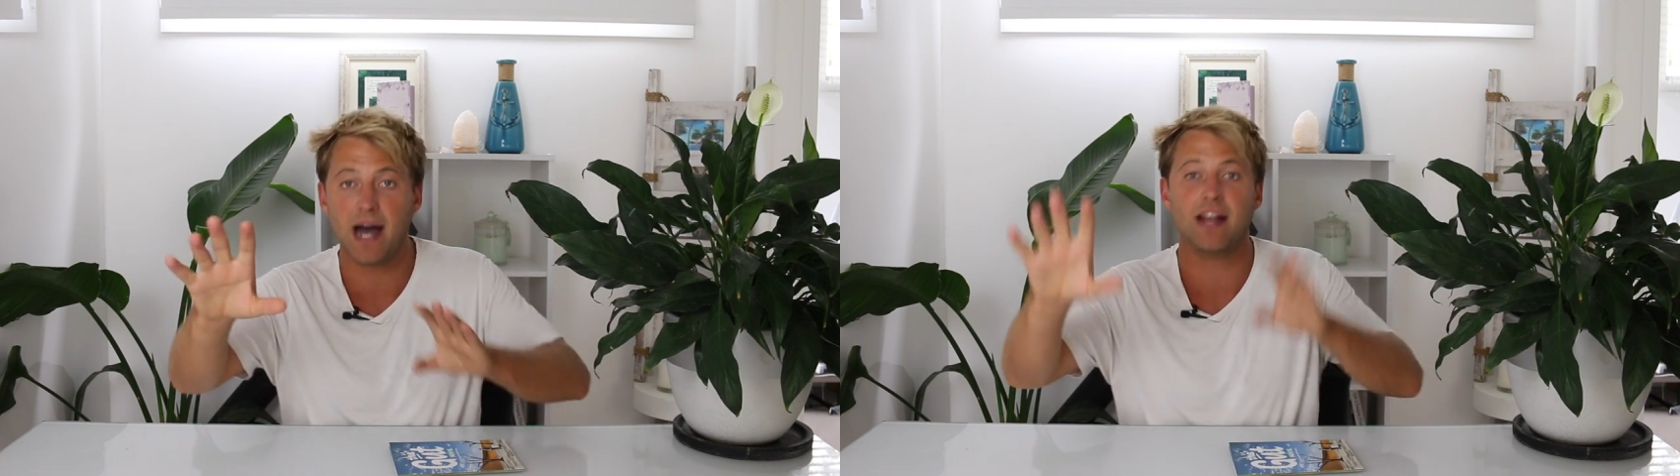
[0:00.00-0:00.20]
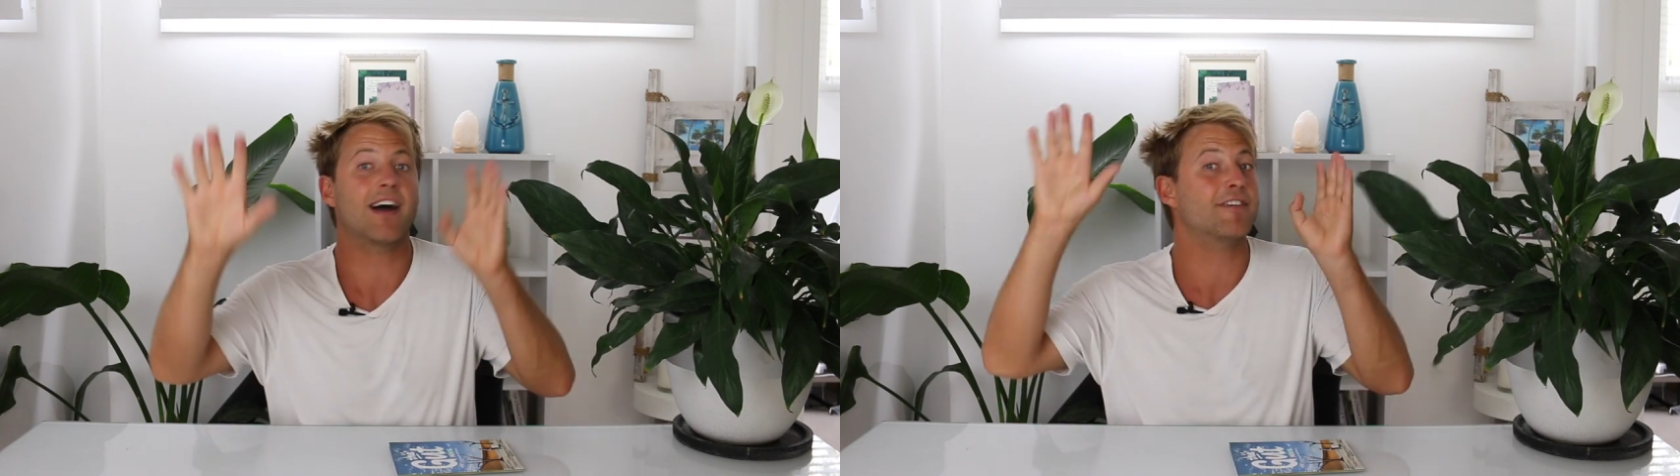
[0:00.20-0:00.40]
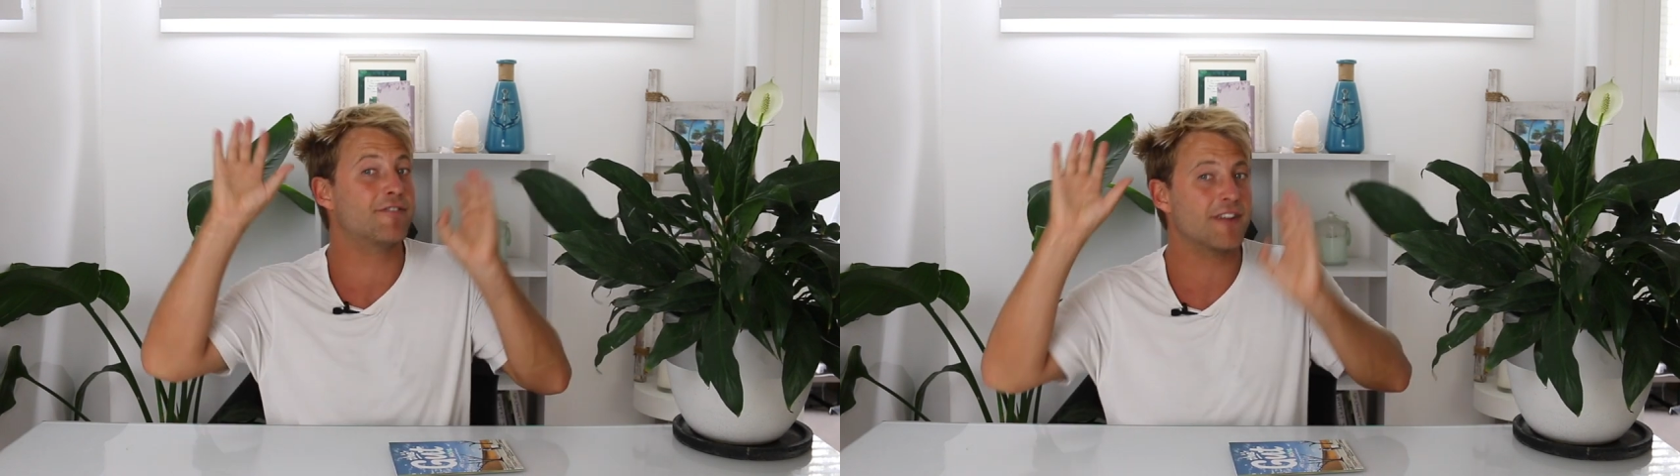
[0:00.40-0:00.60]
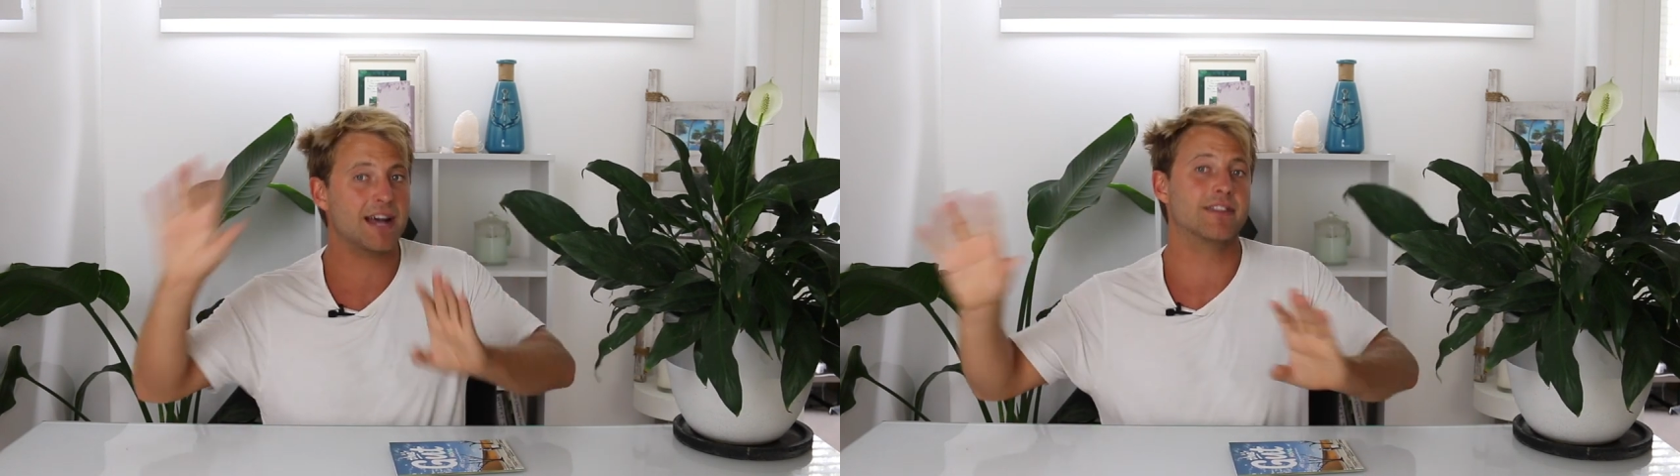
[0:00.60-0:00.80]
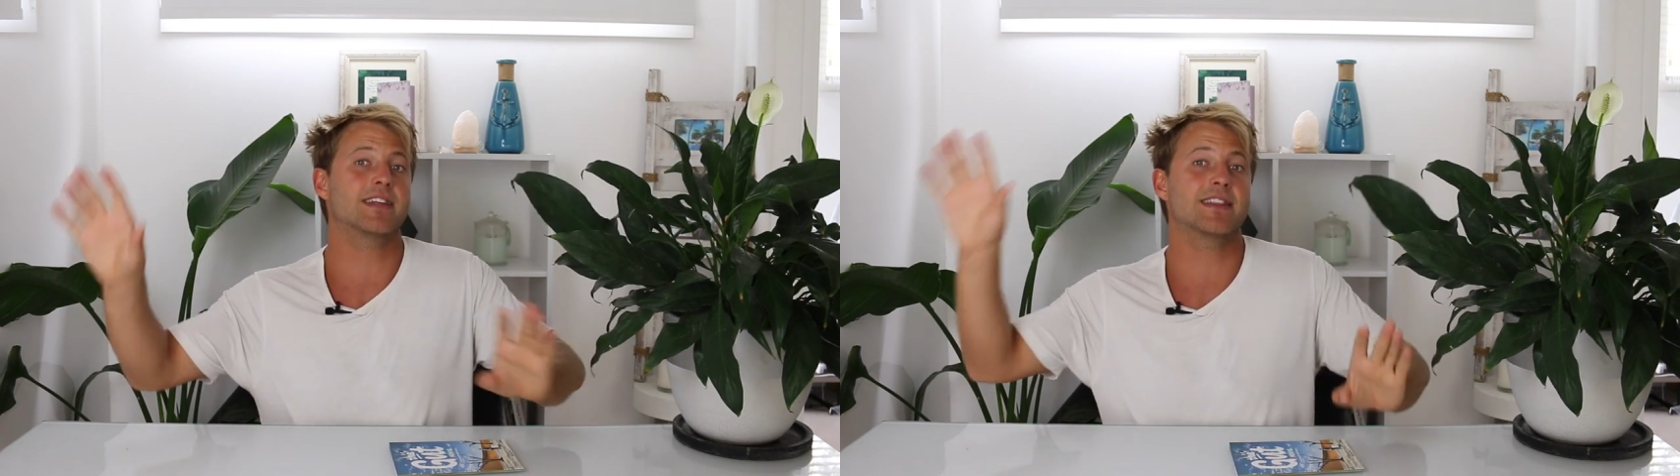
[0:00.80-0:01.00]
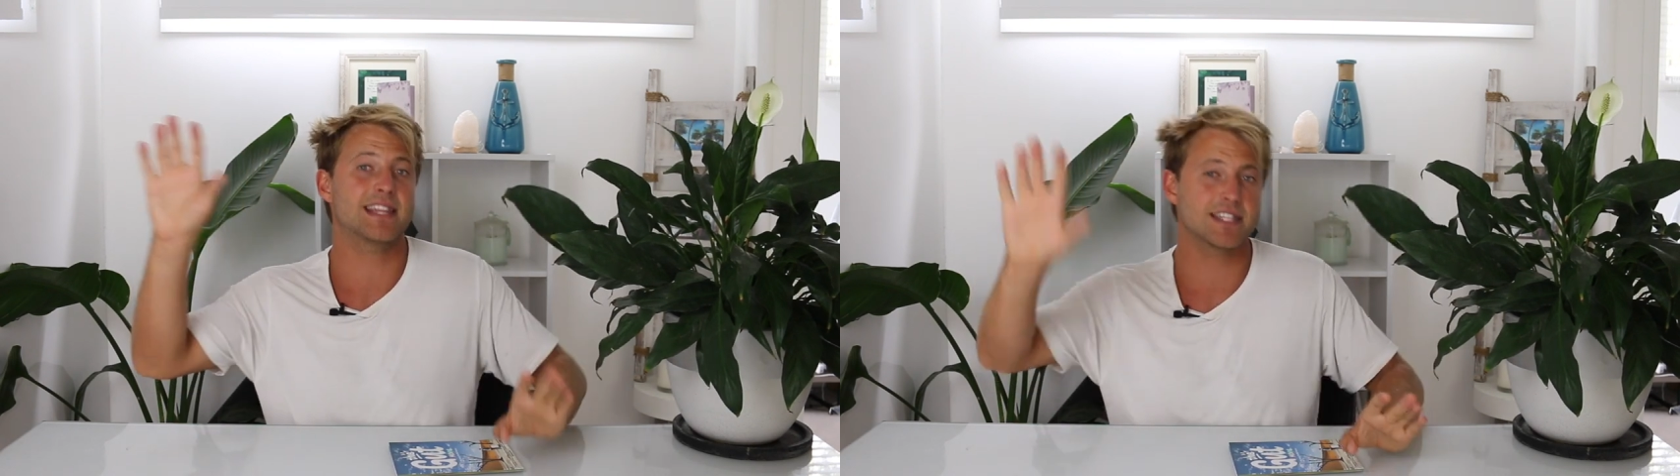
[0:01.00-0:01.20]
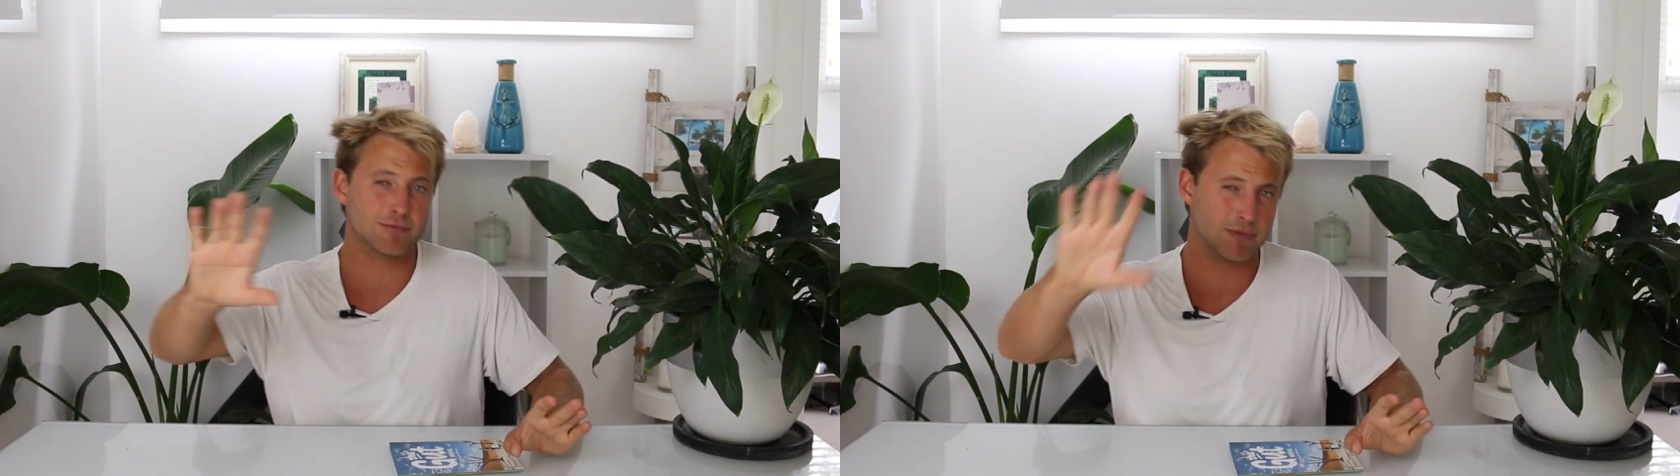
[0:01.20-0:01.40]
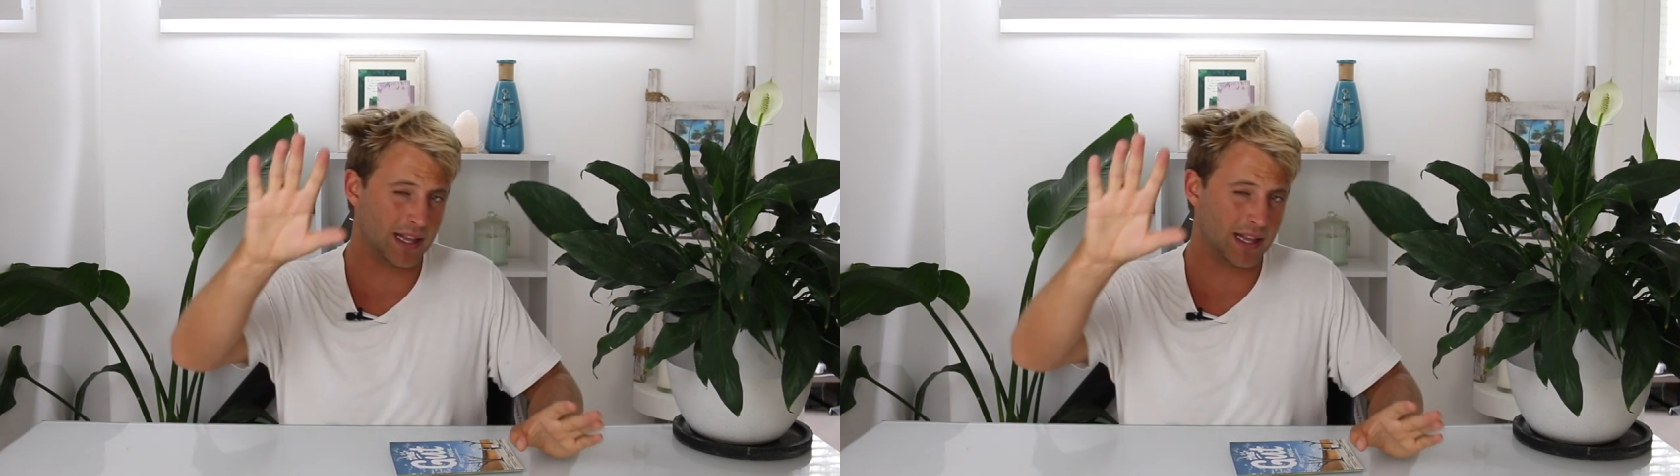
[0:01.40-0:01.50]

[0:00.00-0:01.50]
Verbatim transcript: But I found that this